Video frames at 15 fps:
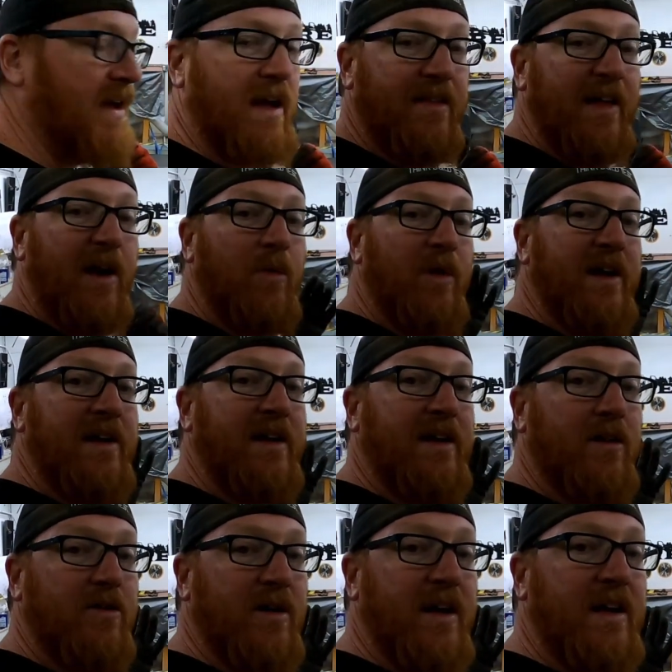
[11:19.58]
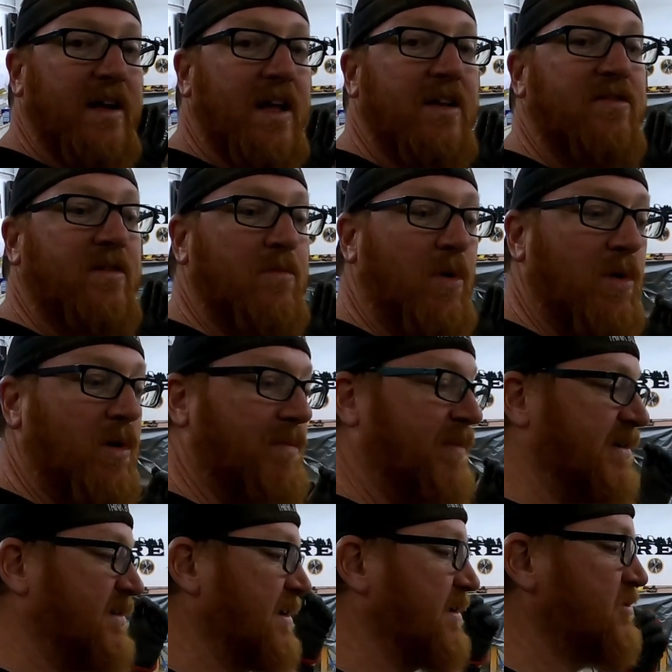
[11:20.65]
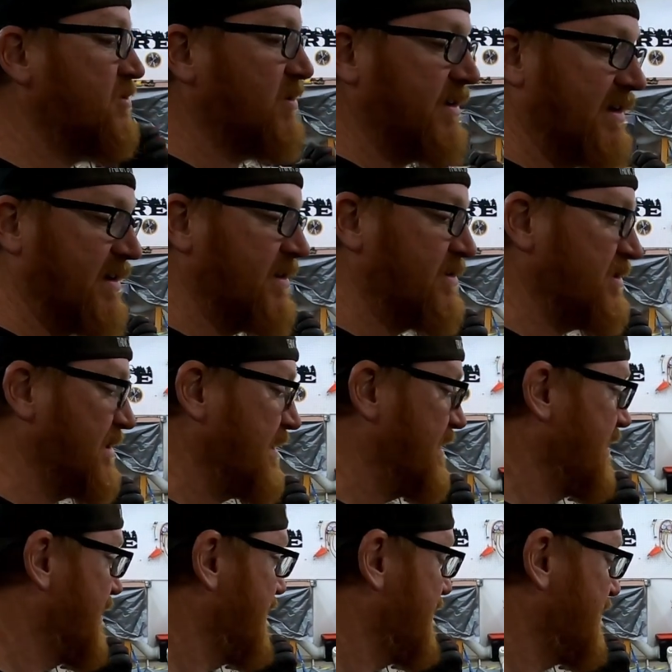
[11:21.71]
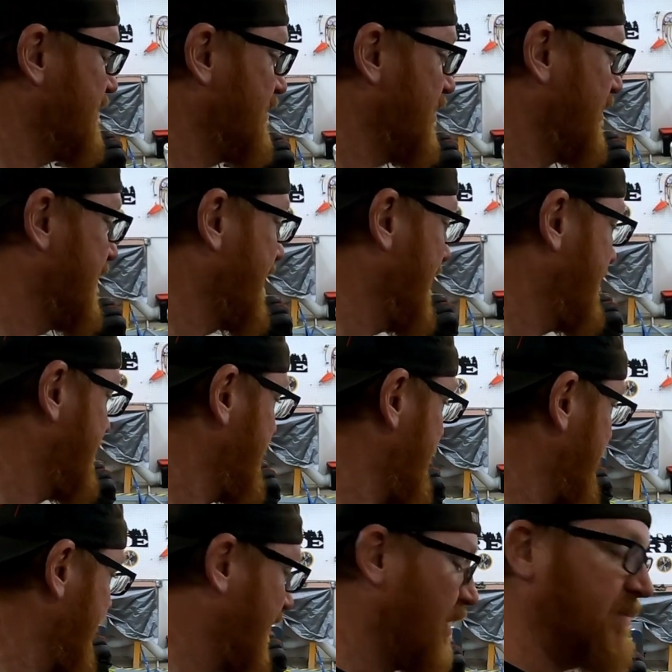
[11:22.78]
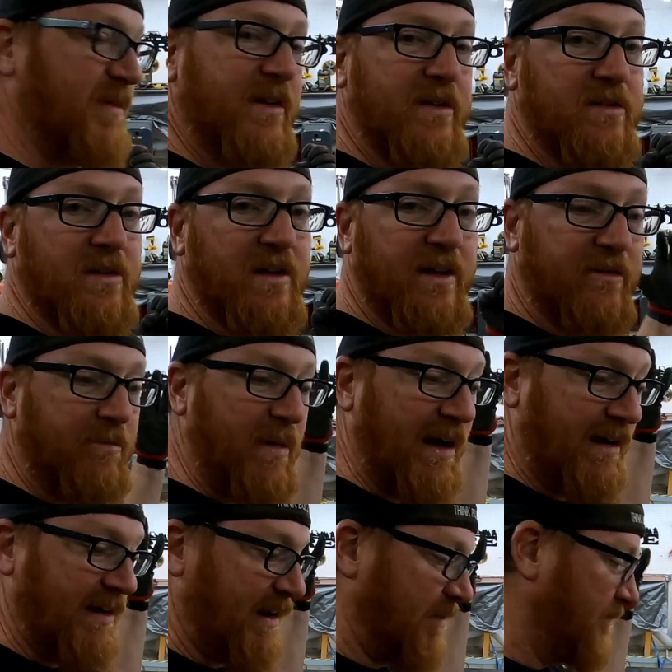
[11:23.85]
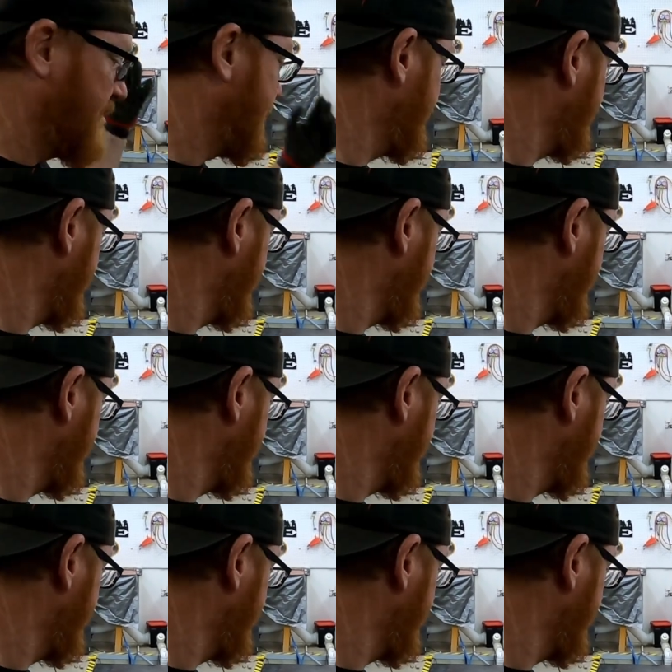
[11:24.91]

and that way it can create even more potential energy stored up to help this lift back up.